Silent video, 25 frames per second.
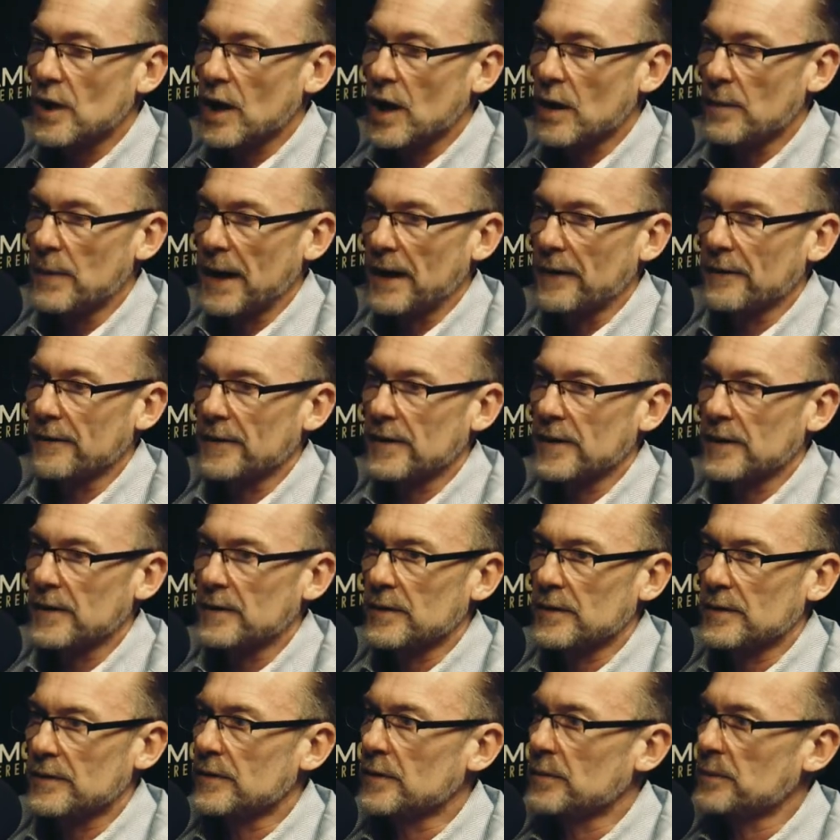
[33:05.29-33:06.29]
about
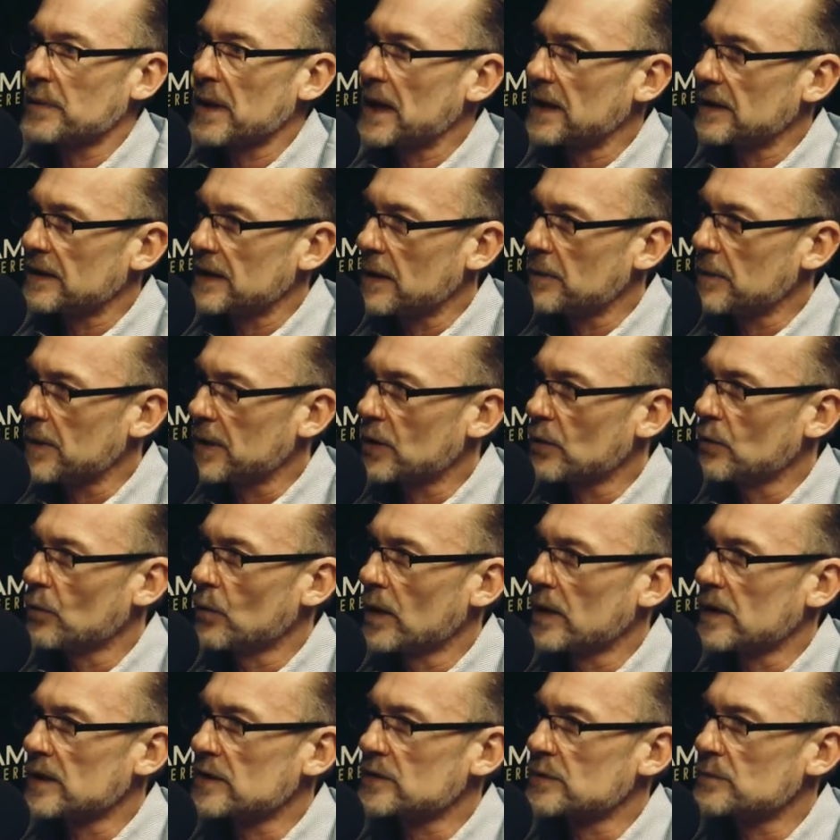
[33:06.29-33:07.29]
the the pandemic and
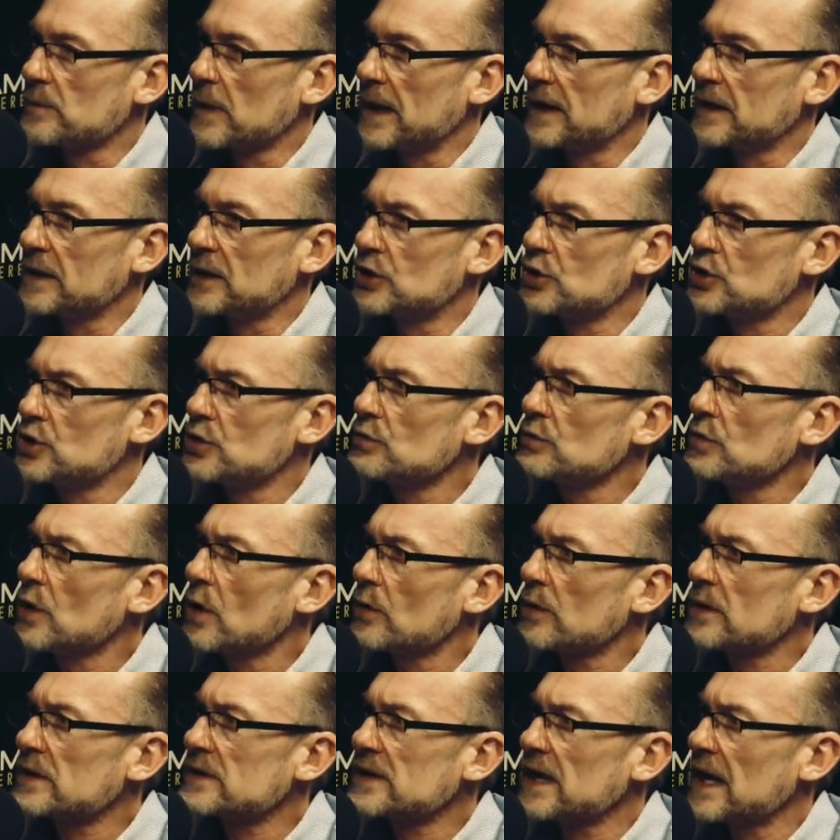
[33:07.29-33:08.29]
what it's meant did you
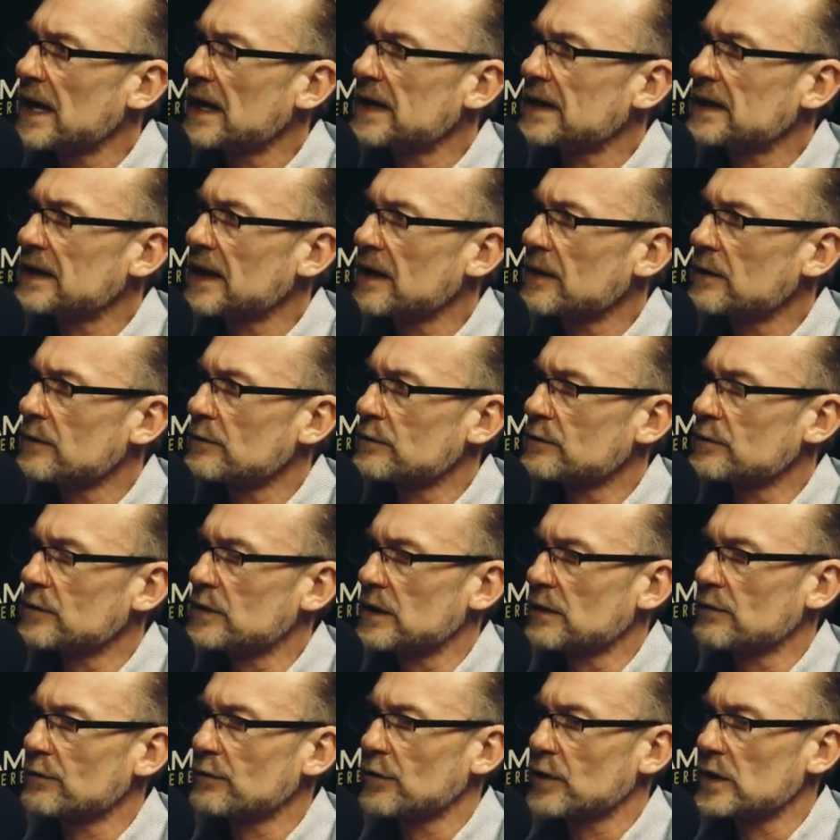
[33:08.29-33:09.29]
notice any kind of
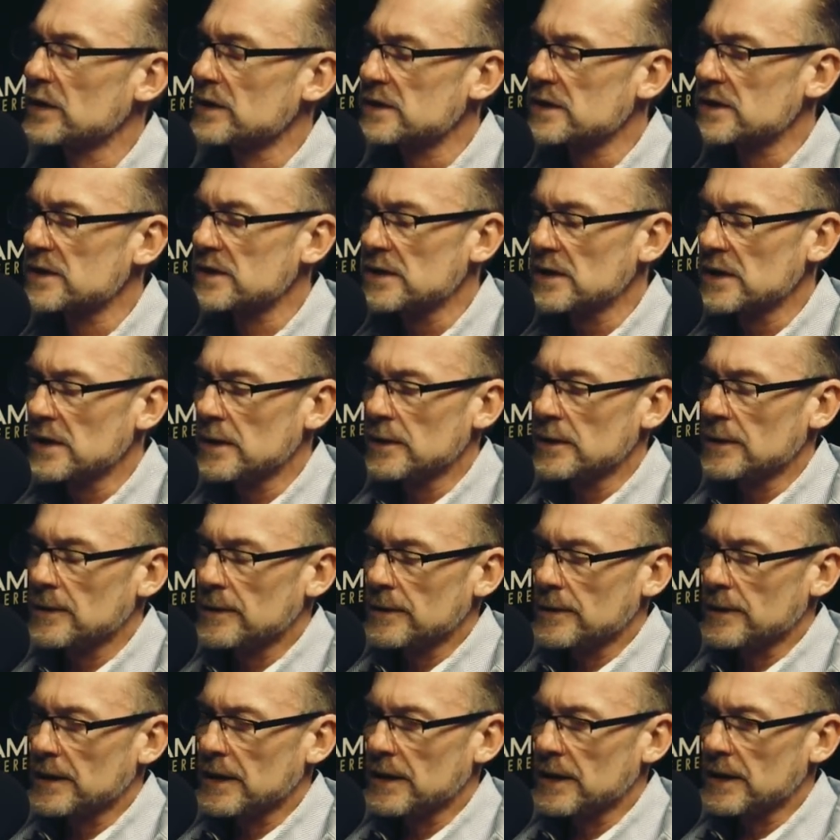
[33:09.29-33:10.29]
difference
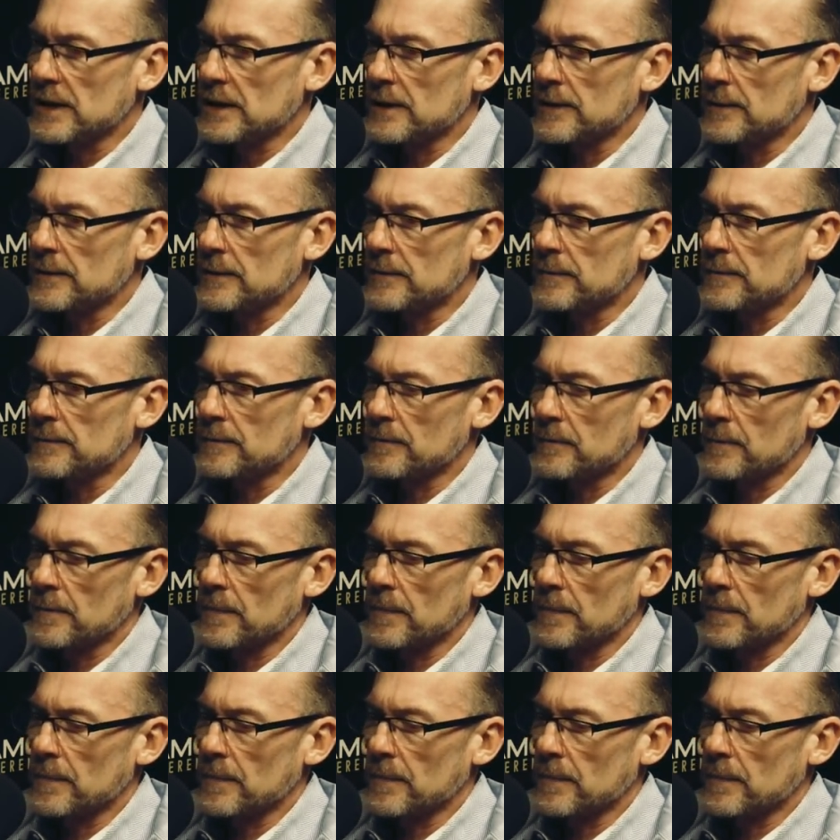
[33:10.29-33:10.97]
in